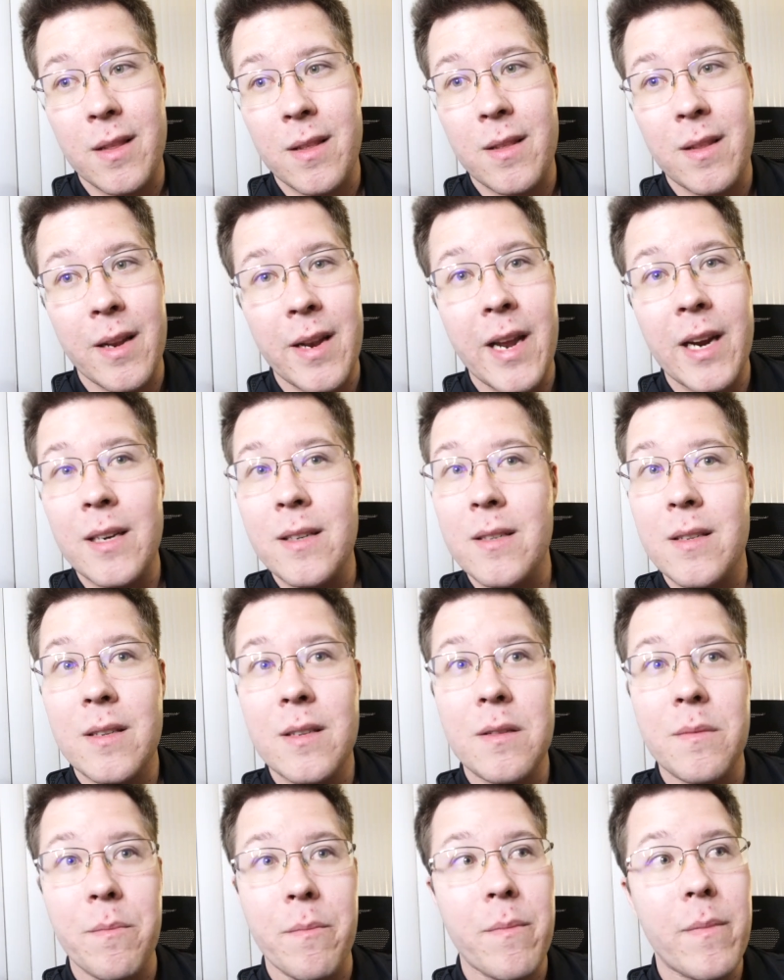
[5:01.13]
The
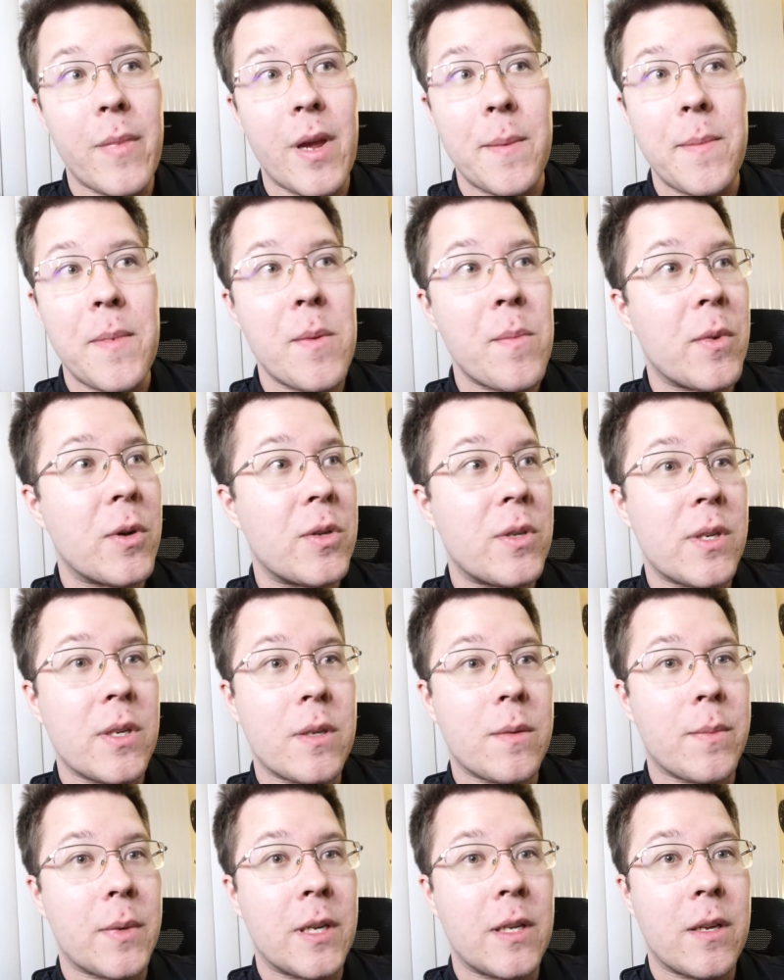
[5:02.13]
next, maybe most
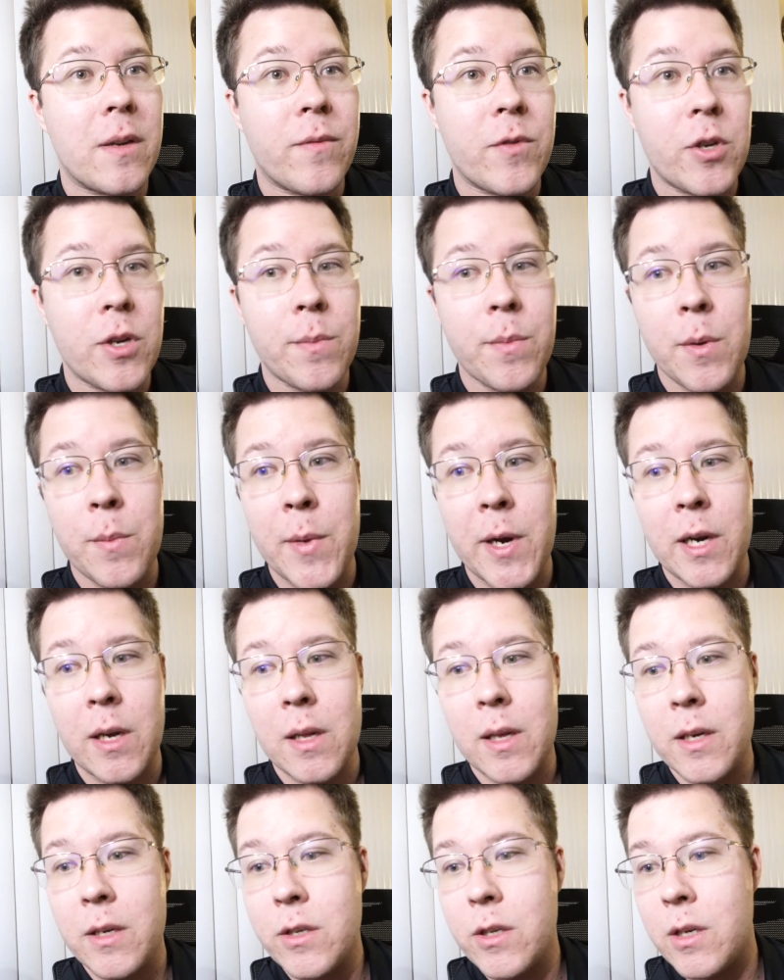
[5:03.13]
expensive chip in my
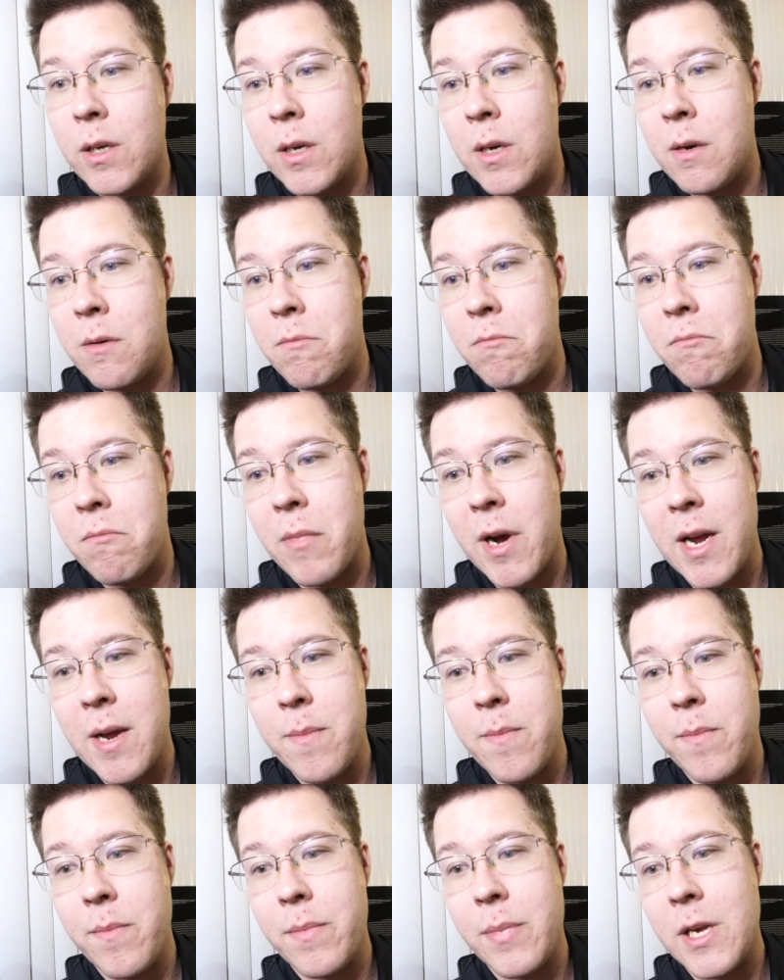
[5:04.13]
collection
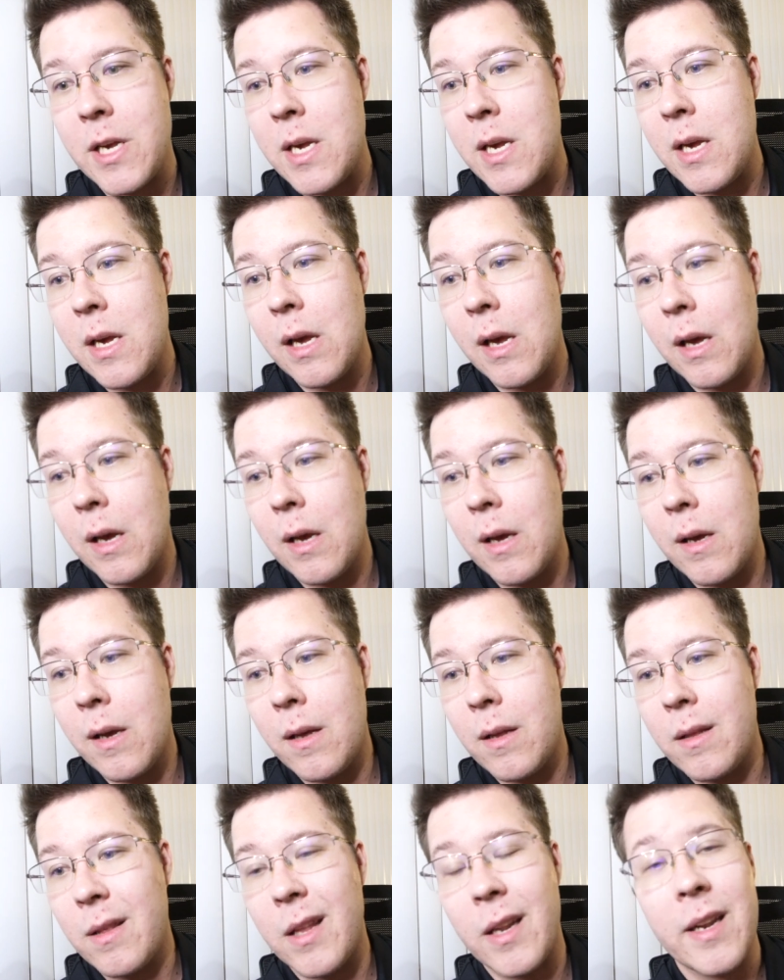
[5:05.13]
might be
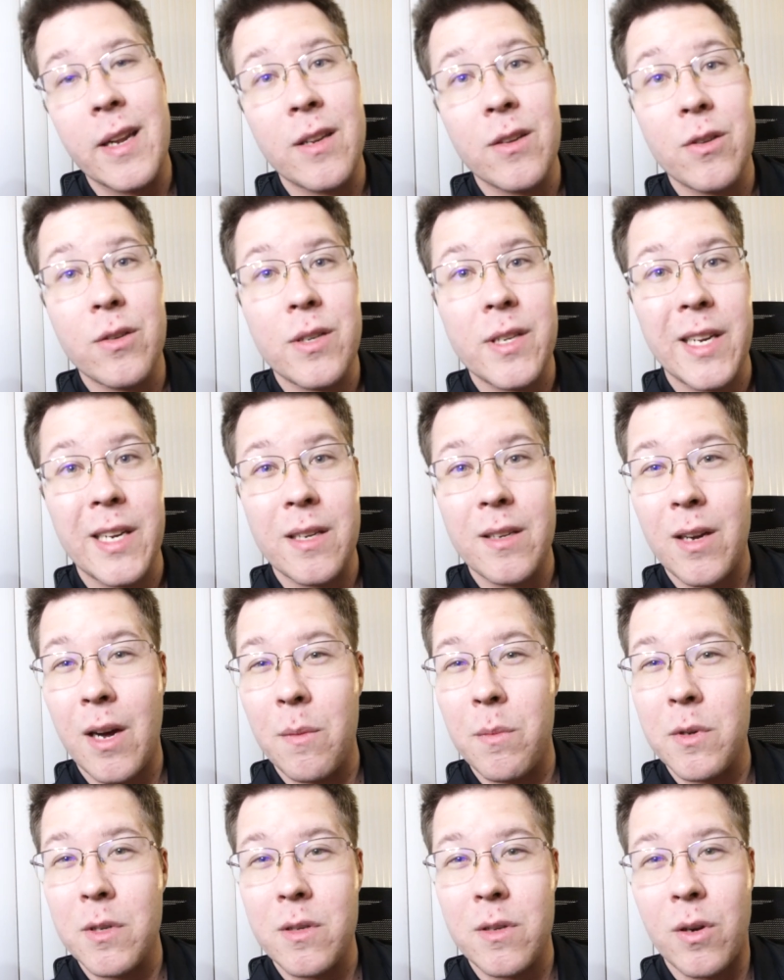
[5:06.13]
the Desert Sands
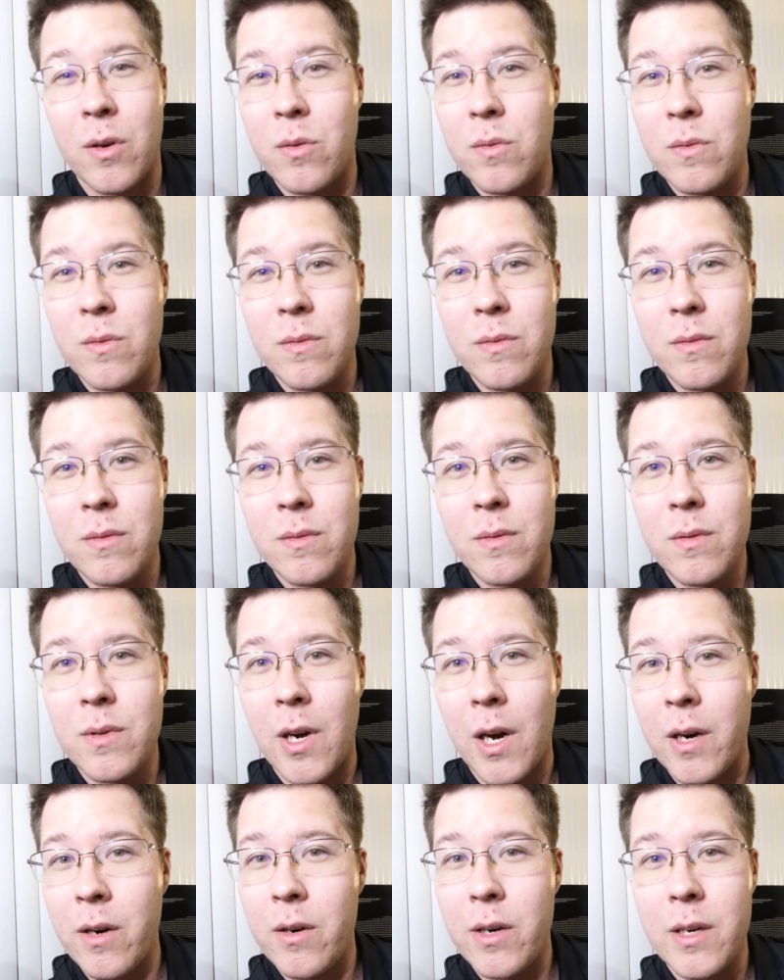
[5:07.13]
Capizone
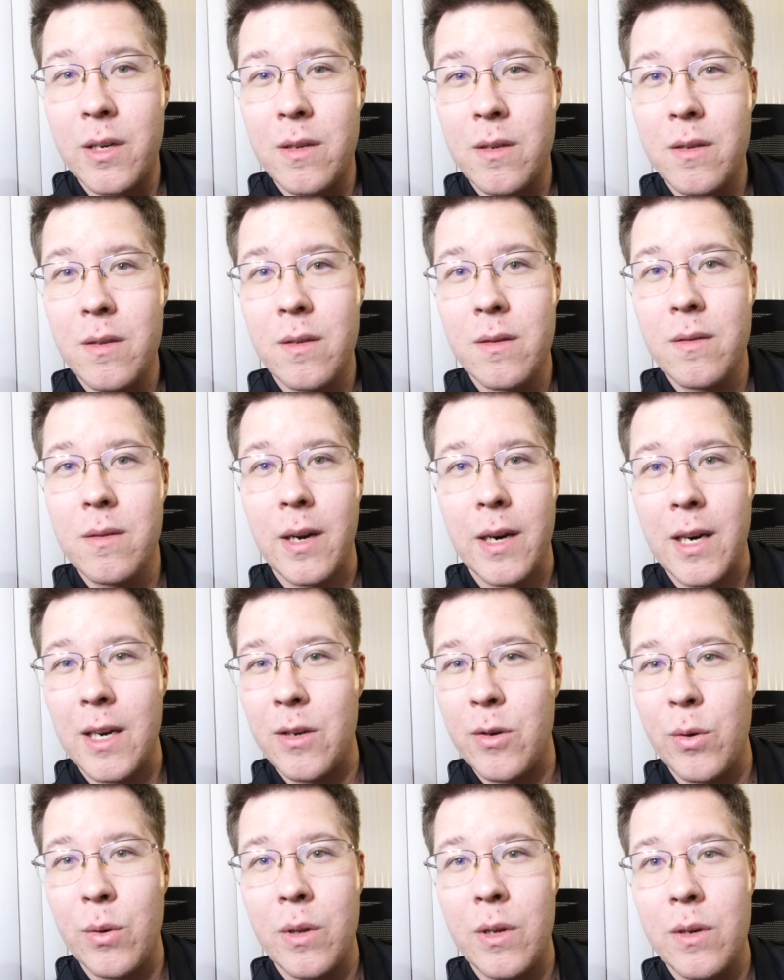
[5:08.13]
hundreds. I
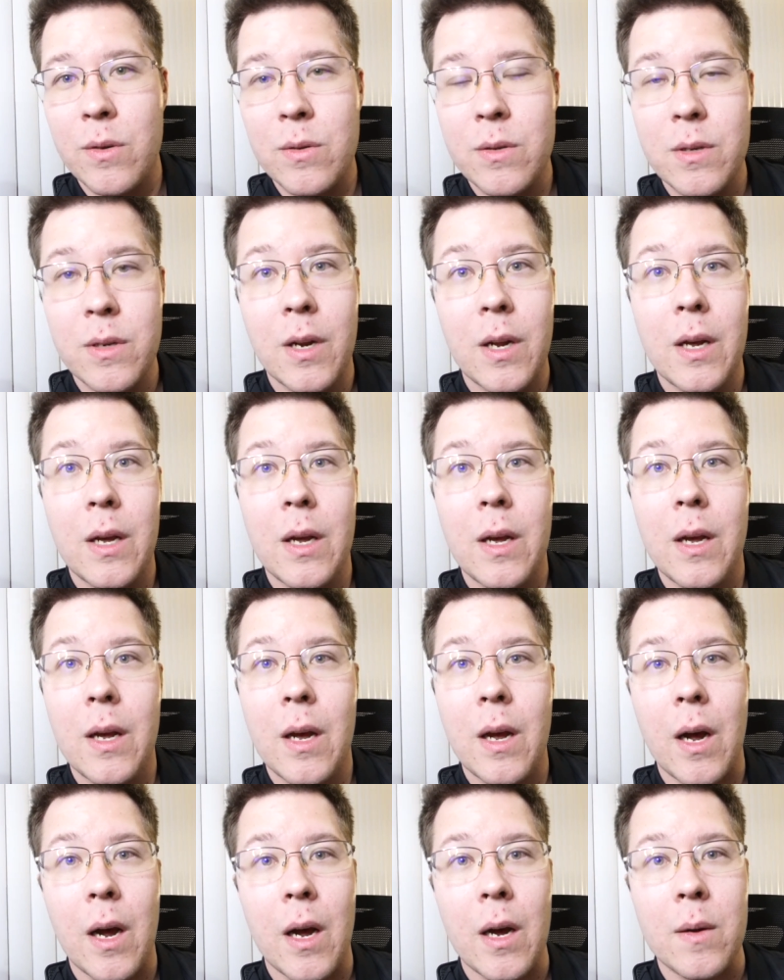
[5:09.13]
got 2 of those.
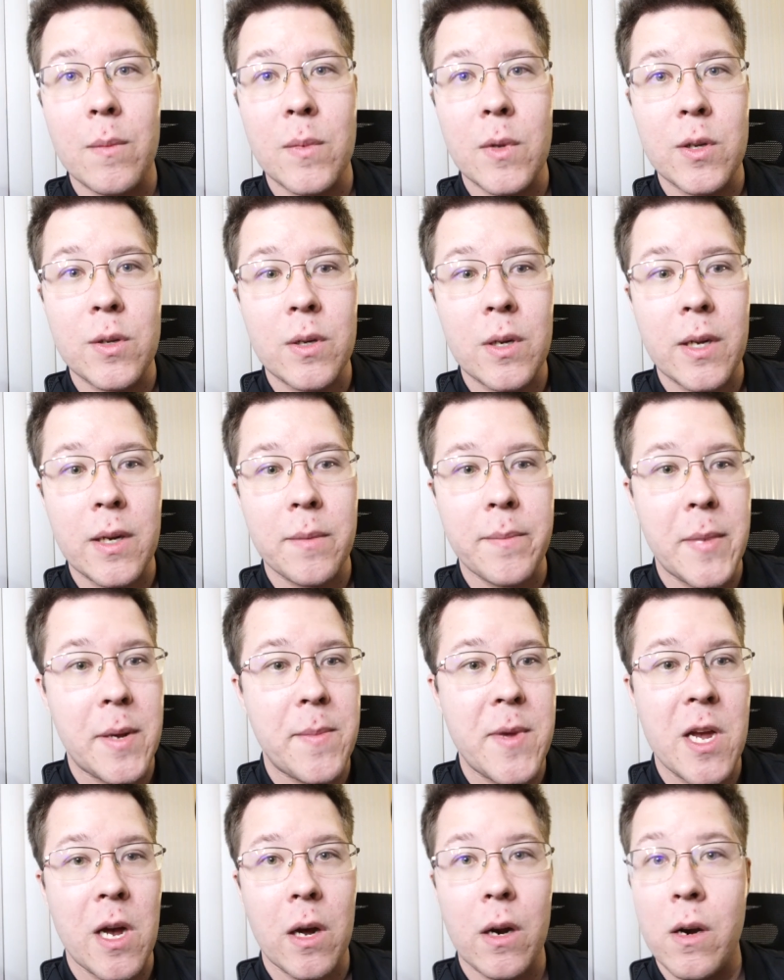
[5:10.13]
Those are like
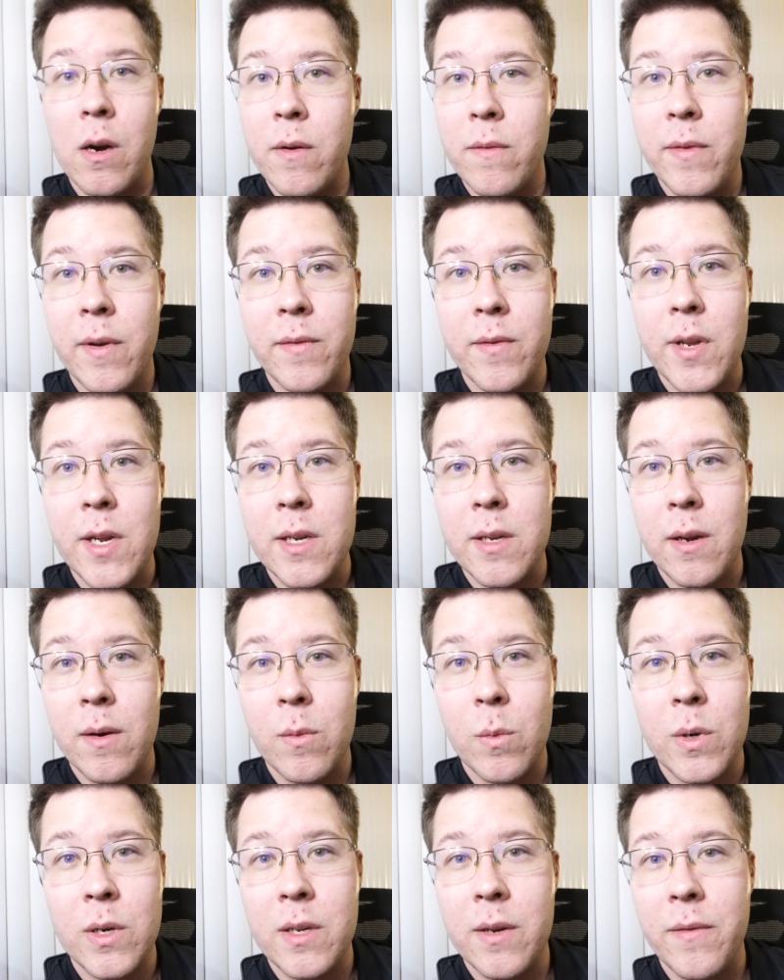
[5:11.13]
maybe 150
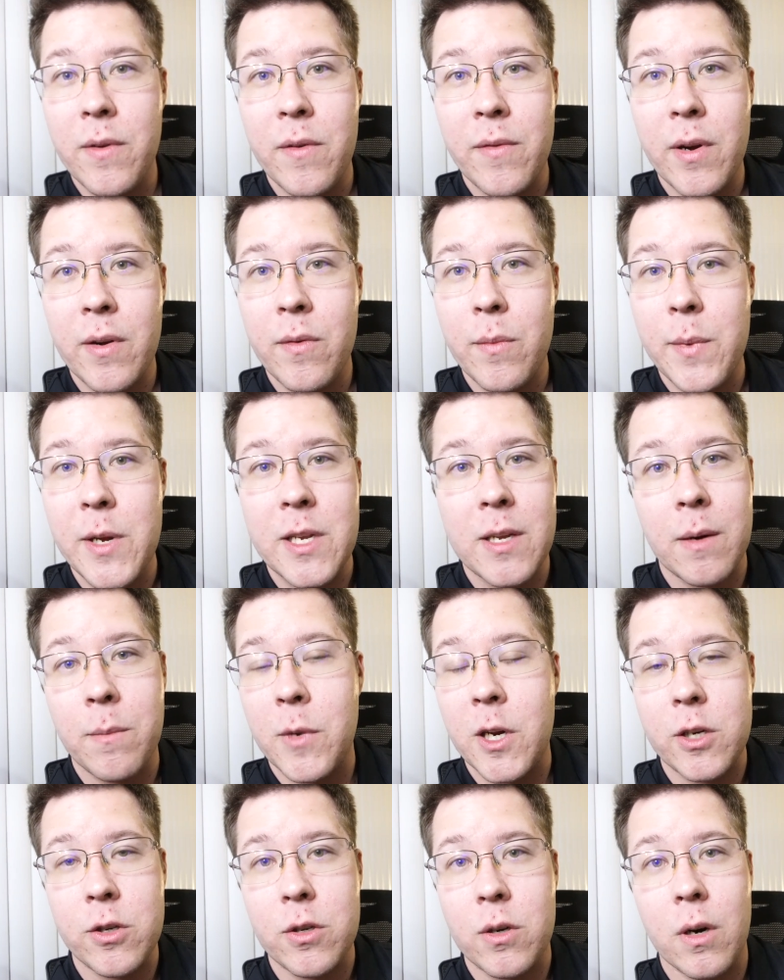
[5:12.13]
cent, 175 a piece.
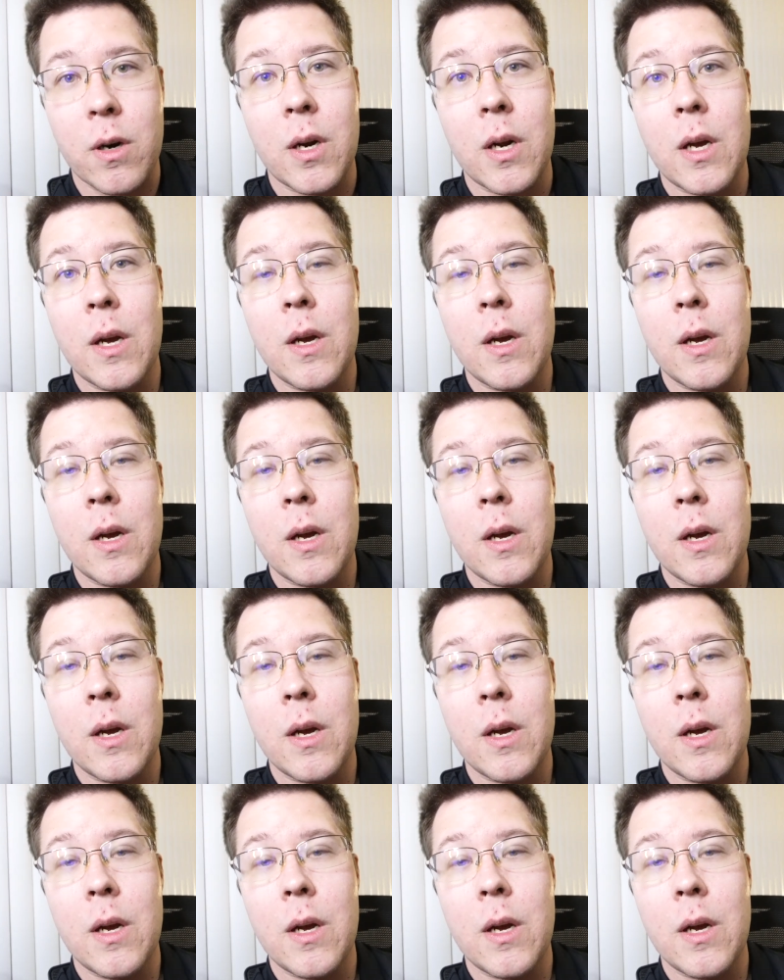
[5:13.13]
I'm not sure.